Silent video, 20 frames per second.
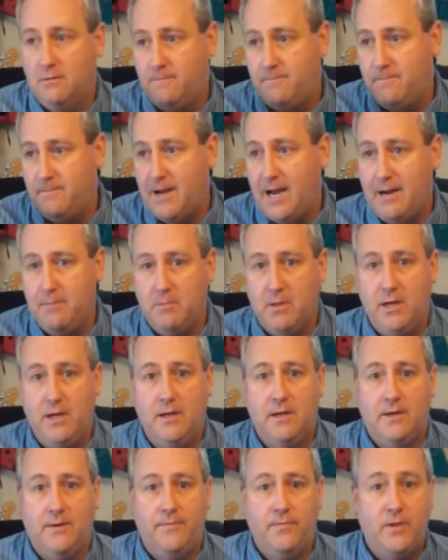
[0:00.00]
their
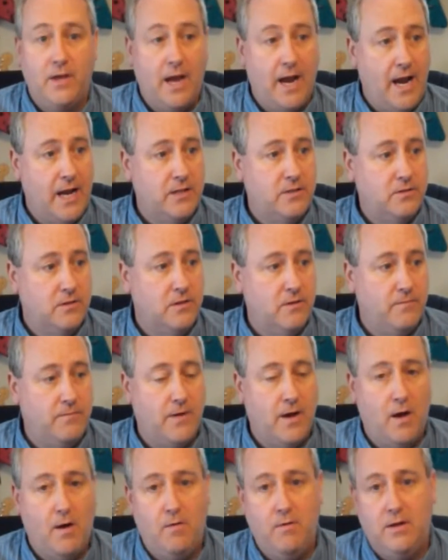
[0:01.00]
family to answer the
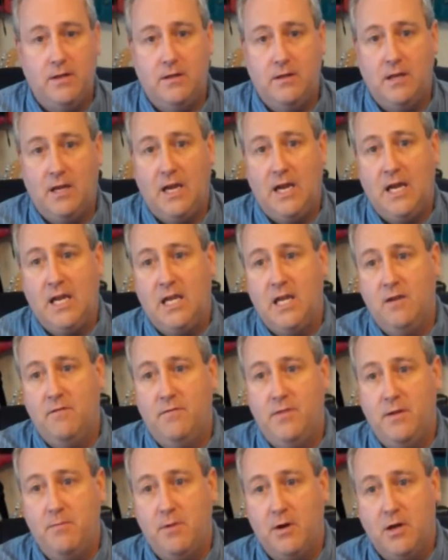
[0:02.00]
phone and, and
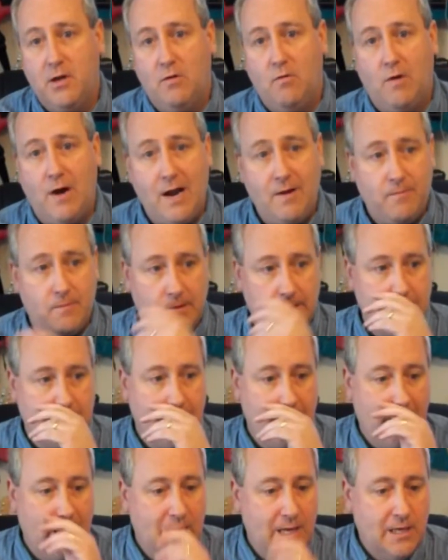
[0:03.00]
give them a good reference.